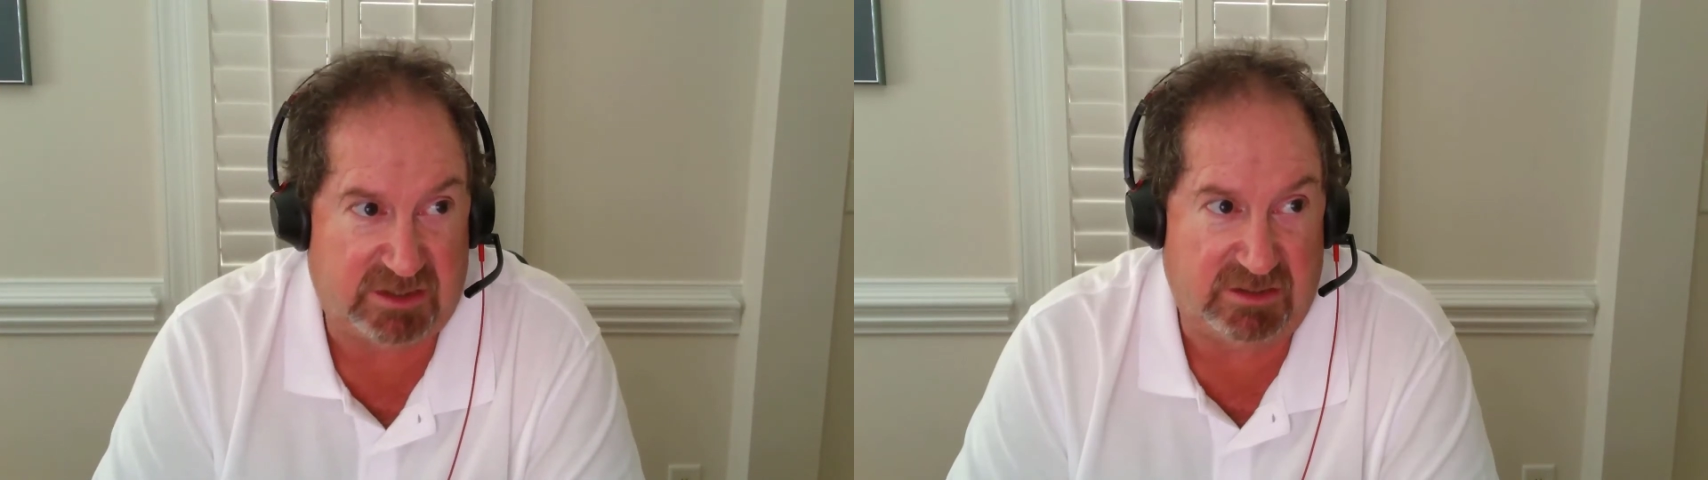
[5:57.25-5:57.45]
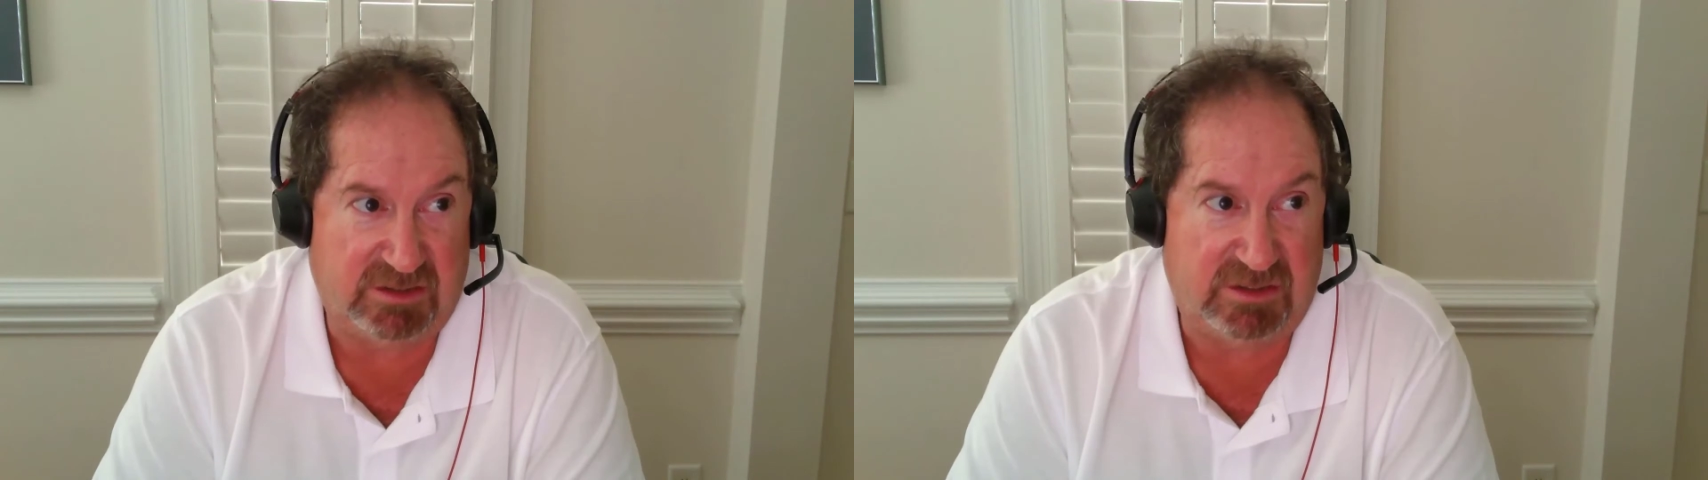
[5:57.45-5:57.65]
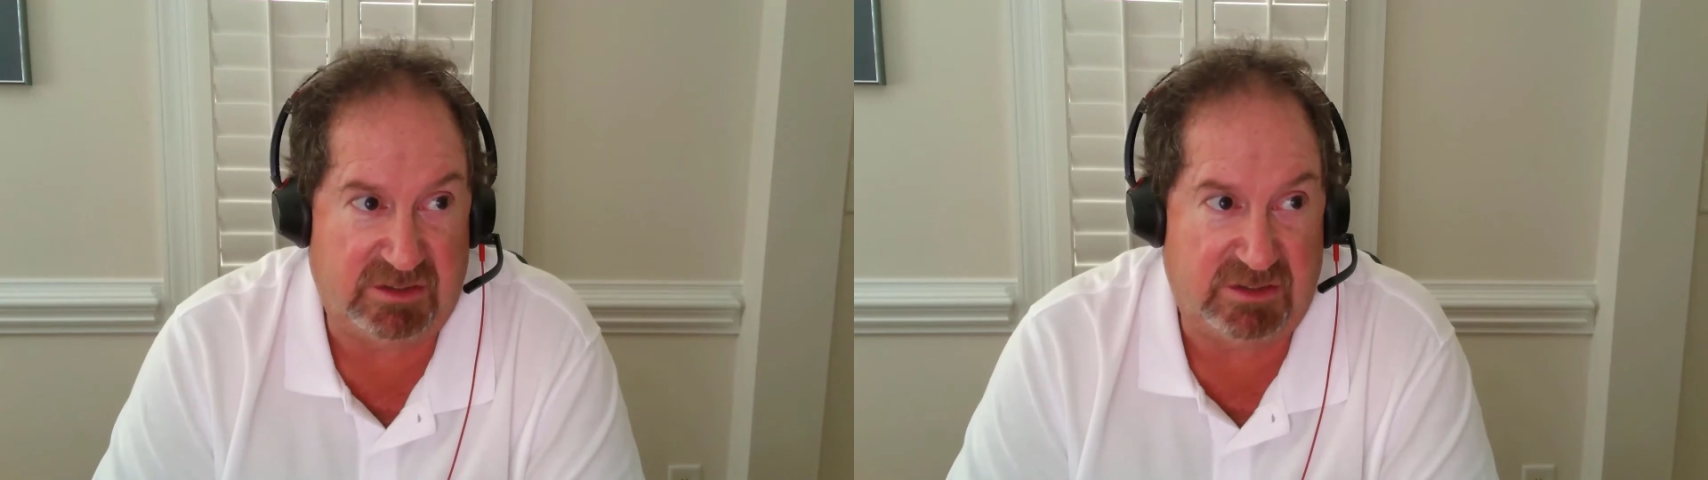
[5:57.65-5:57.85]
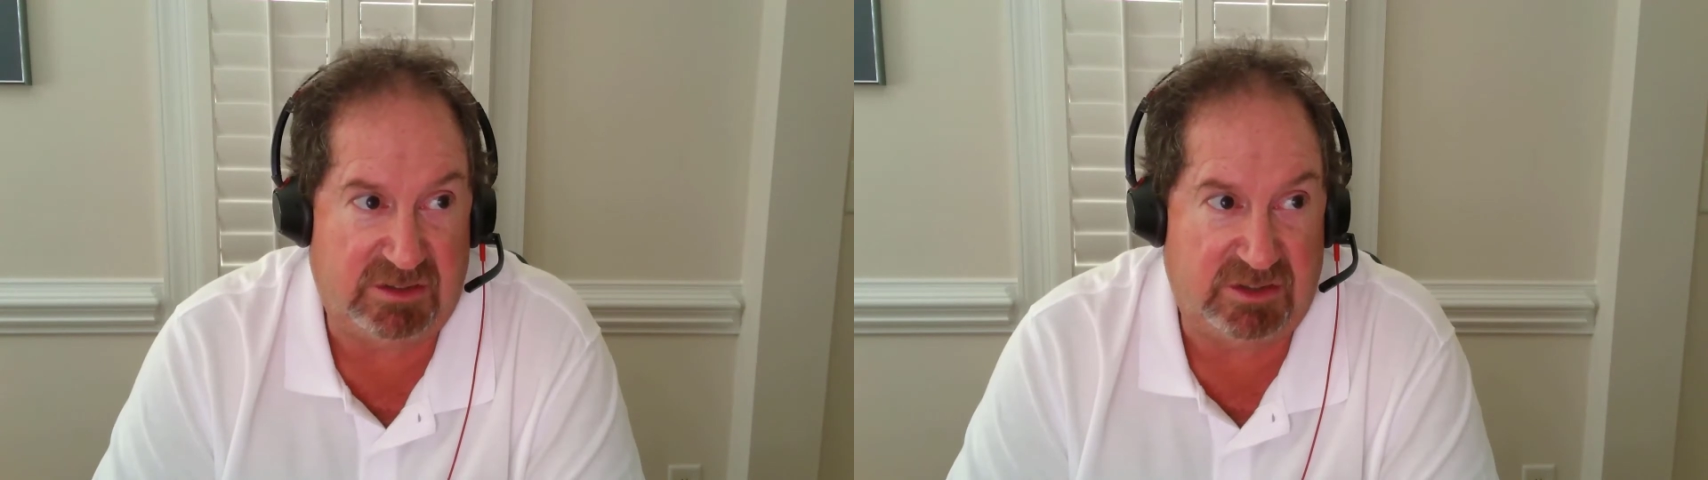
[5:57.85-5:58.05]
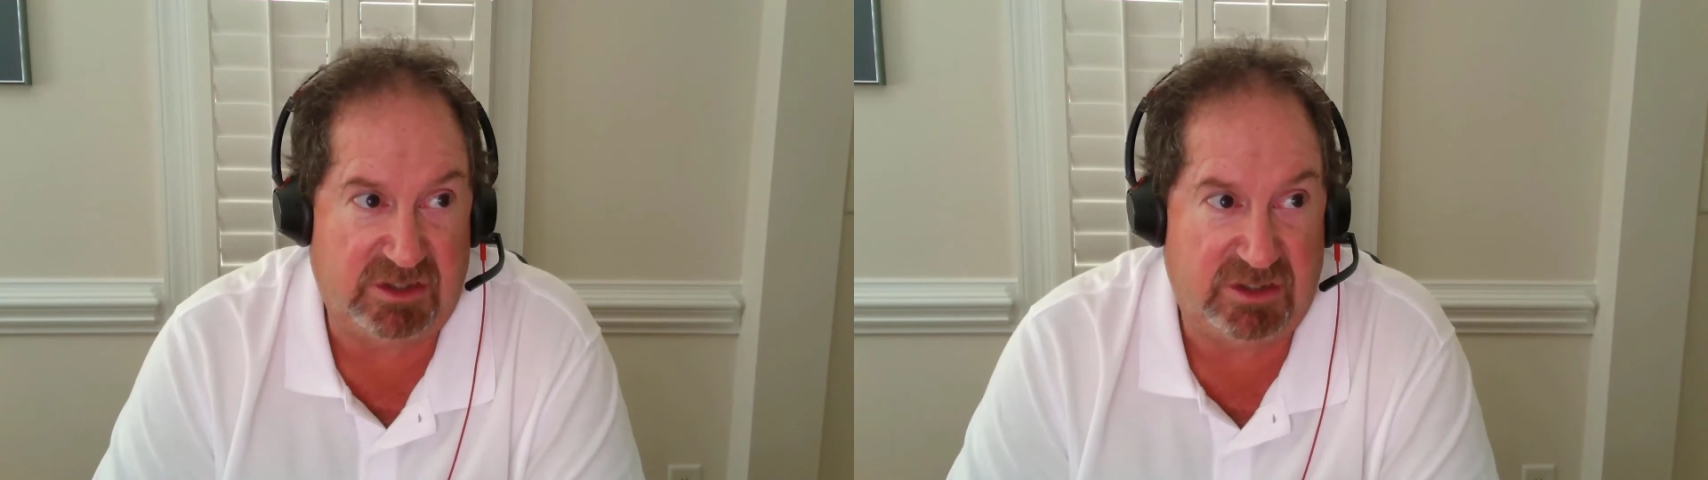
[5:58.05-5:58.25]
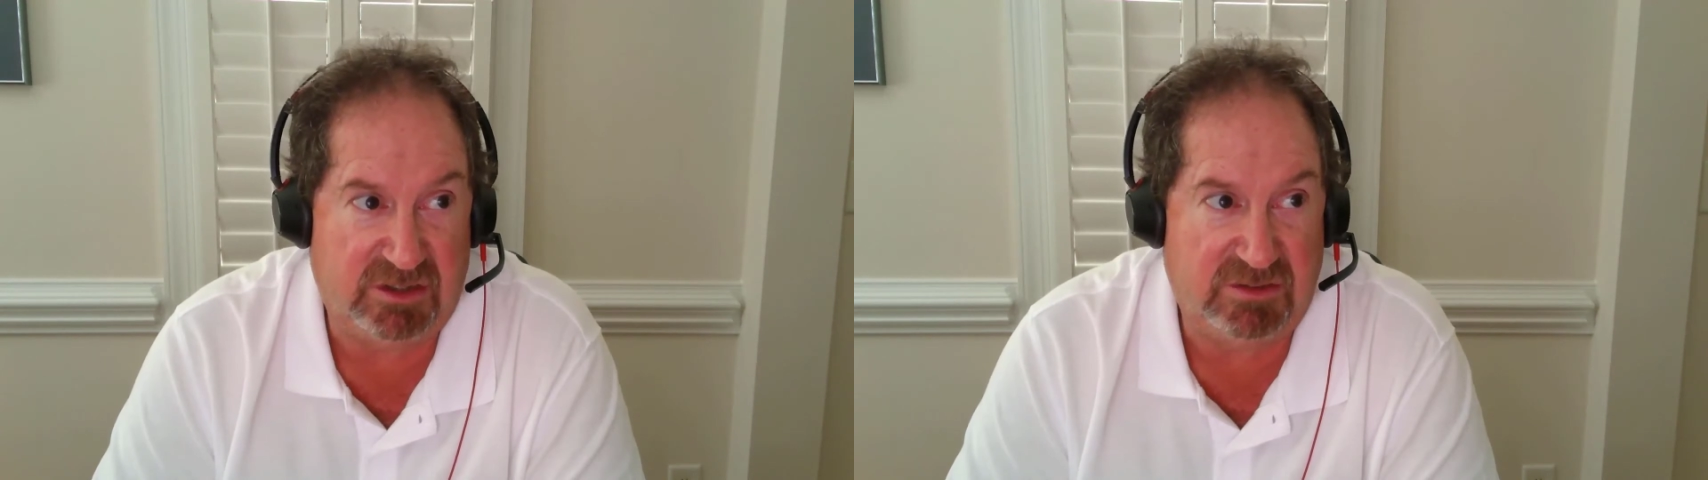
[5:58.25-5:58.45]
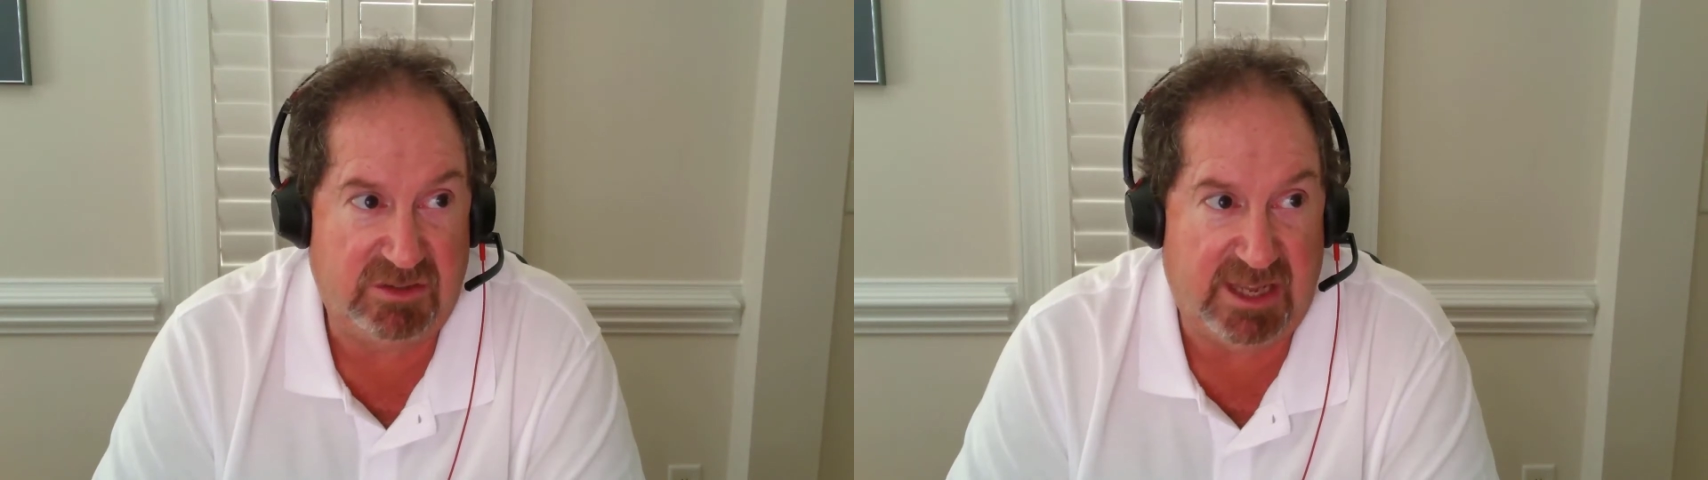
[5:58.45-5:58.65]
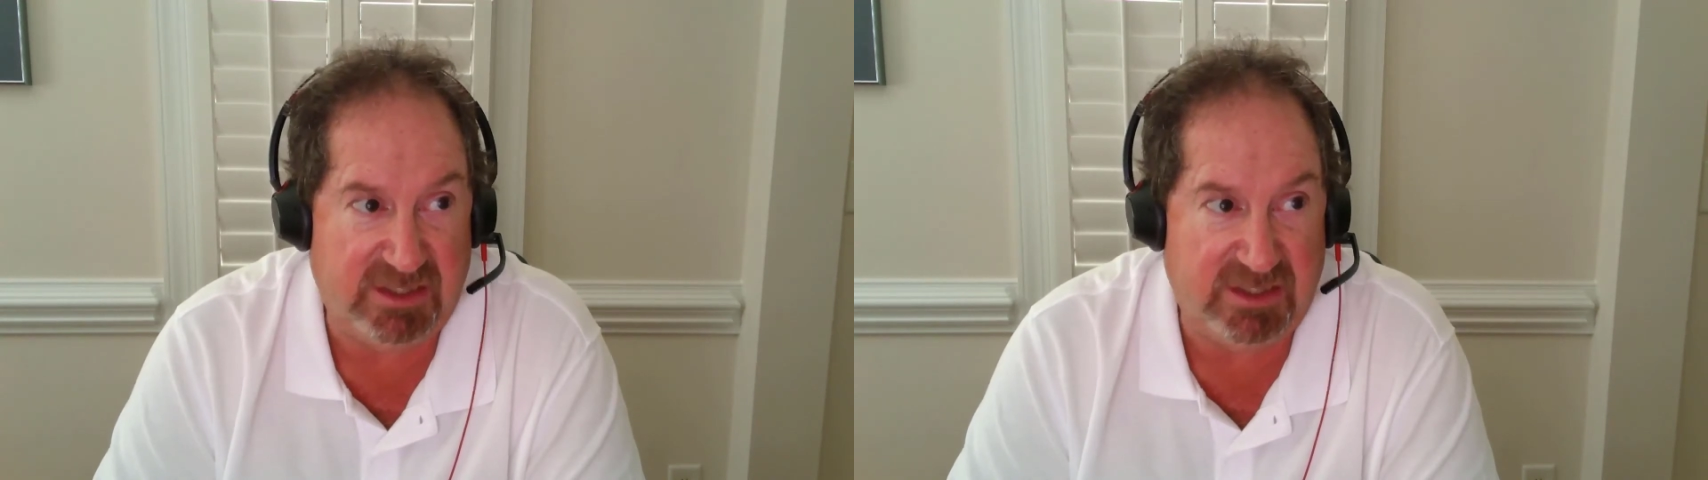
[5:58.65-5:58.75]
So just to